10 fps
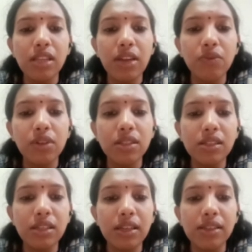Then worst
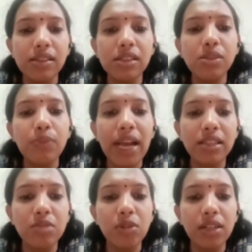cases,
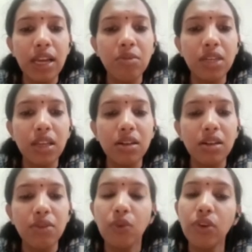maximum time
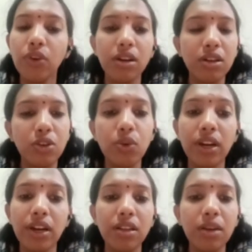taken for to
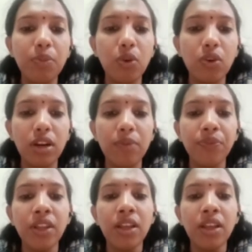run a program.